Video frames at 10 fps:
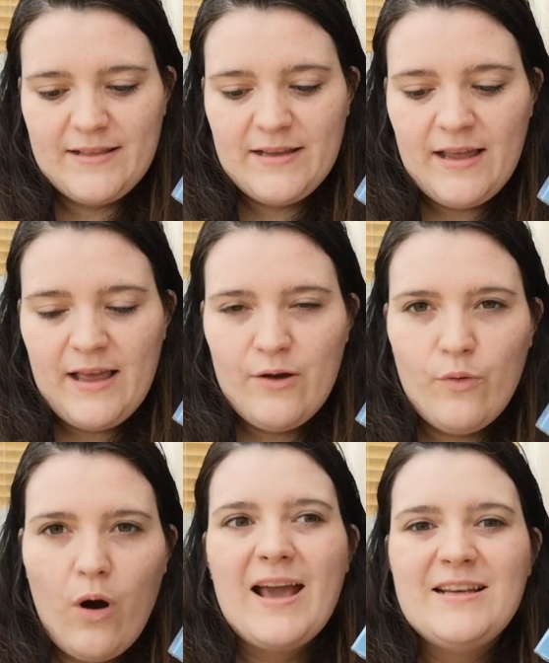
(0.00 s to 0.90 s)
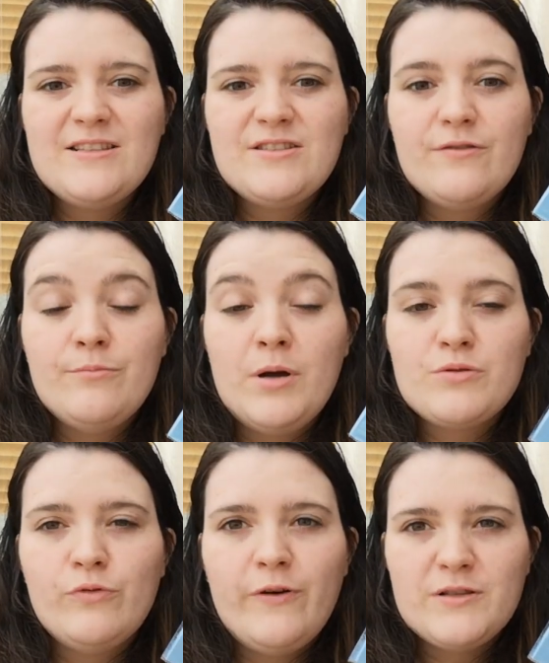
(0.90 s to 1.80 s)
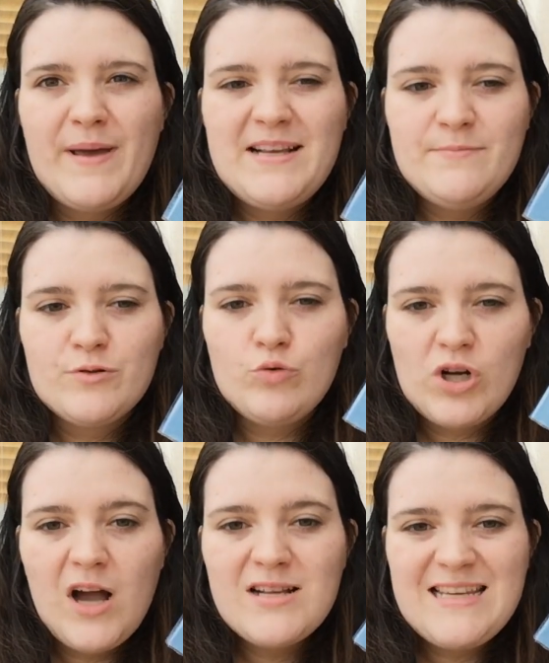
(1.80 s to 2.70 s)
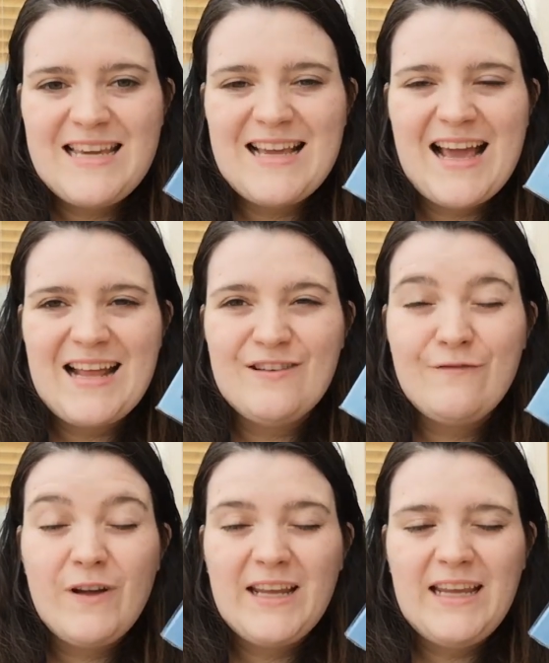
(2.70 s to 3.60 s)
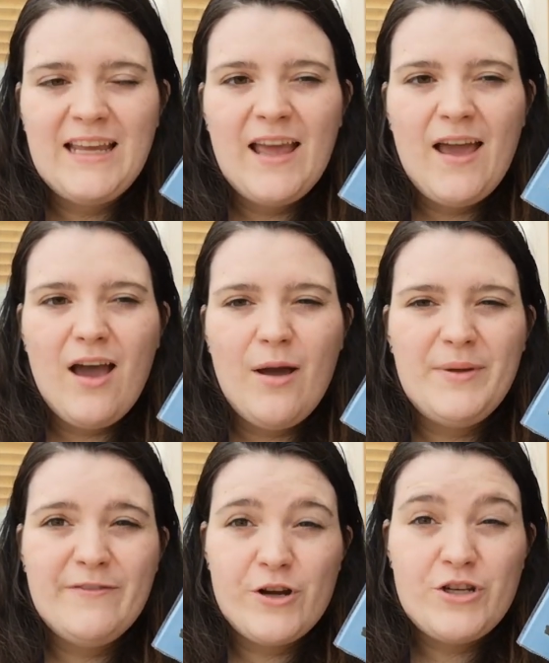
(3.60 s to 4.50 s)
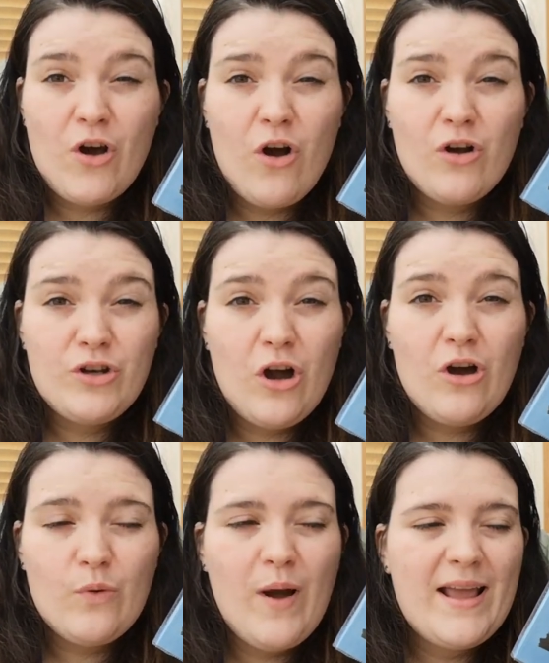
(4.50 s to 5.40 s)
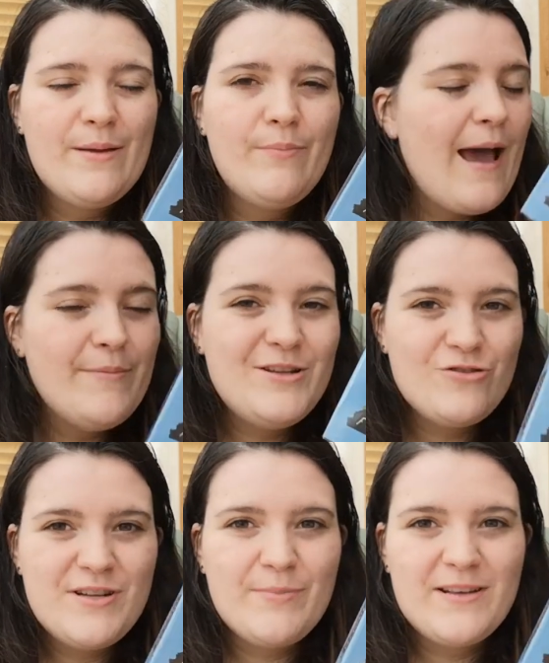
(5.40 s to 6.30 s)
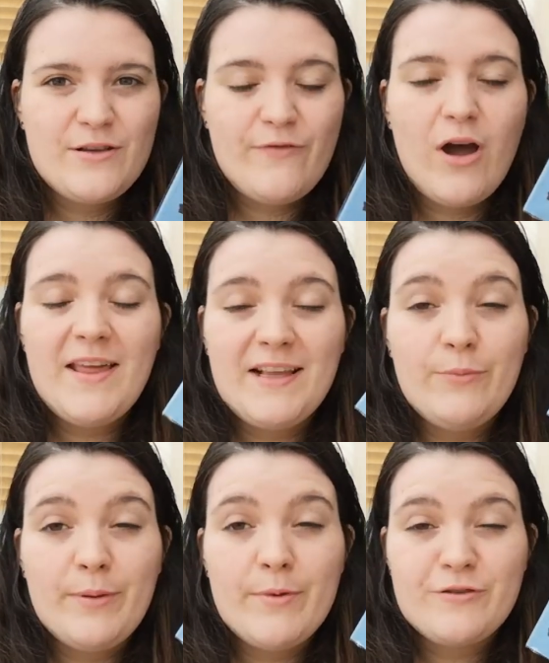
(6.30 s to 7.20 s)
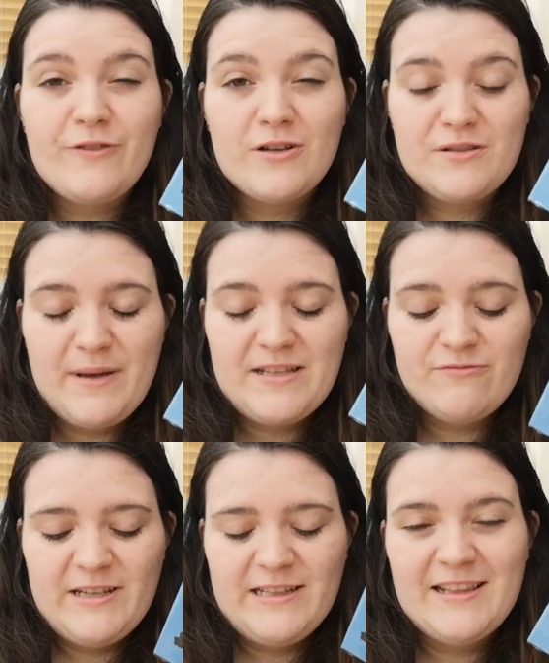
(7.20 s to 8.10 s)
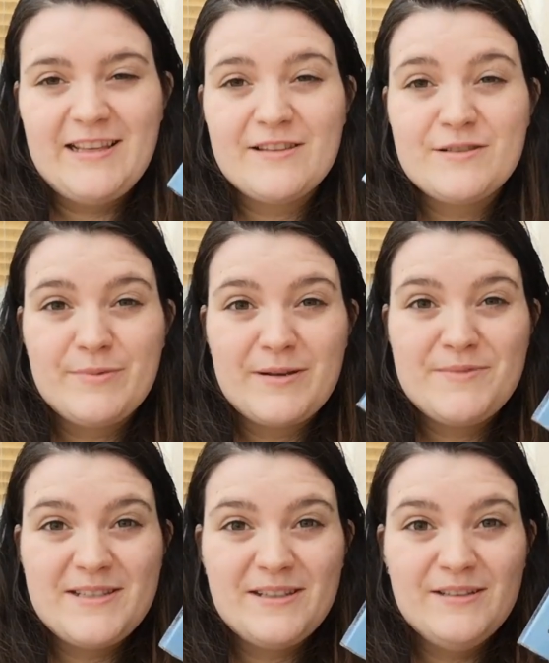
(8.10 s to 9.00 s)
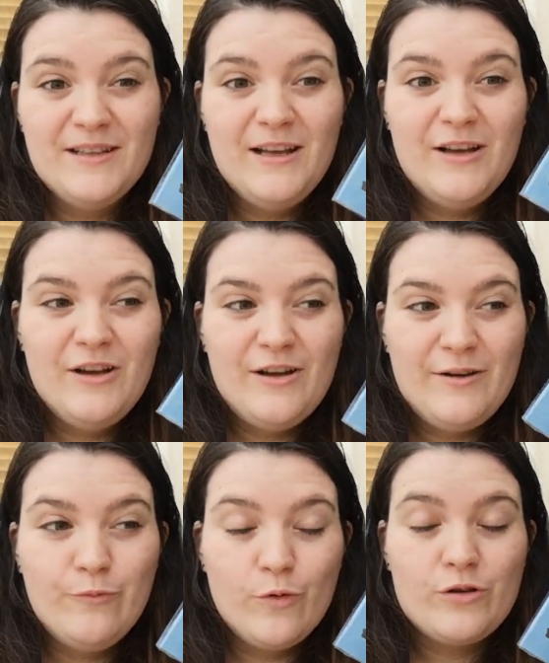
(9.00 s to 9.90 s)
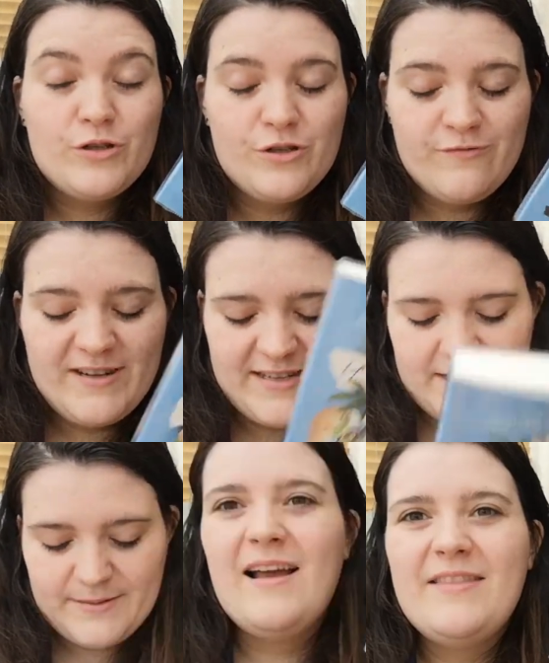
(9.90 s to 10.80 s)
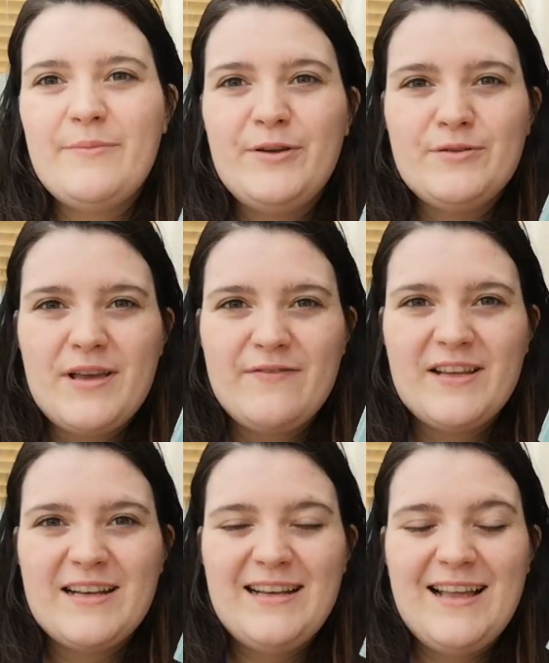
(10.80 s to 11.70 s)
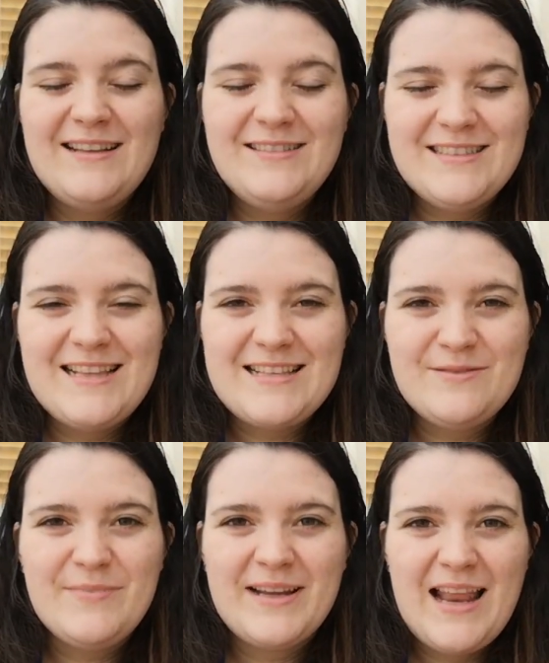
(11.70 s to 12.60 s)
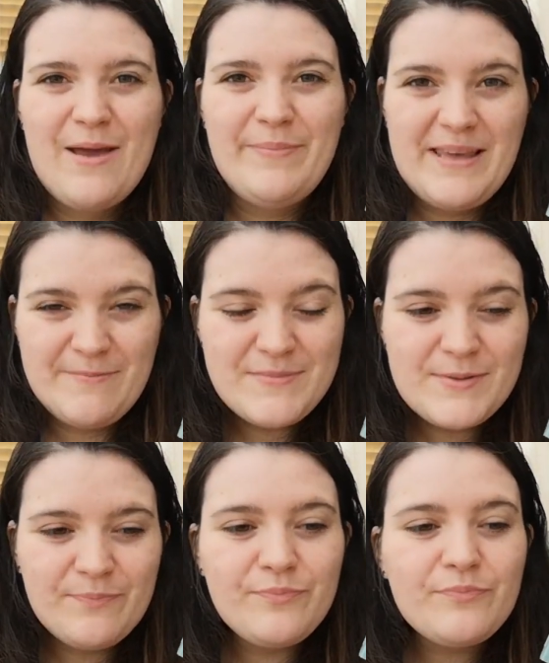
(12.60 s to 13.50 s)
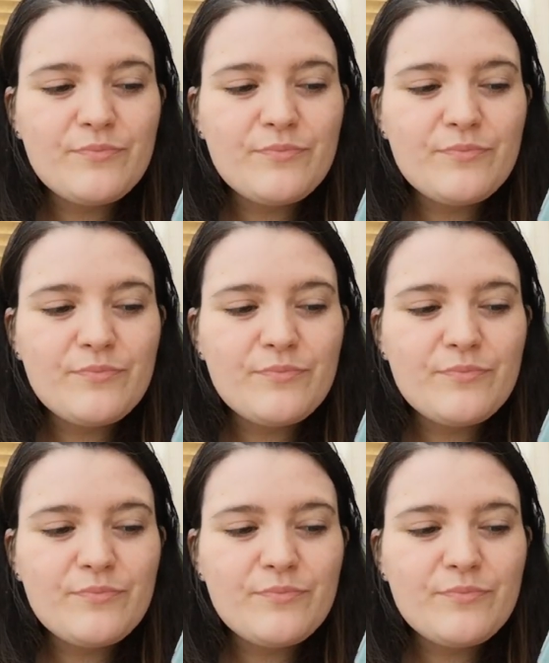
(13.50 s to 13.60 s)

And it's much more fast paced, much more cutting and funny in a very dark, dark way. I'm intrigued by it so far. I think it'd be a much faster paced read than the others, but I'm still want to read it. And then we also have The Illness Lesson by Claire Beams,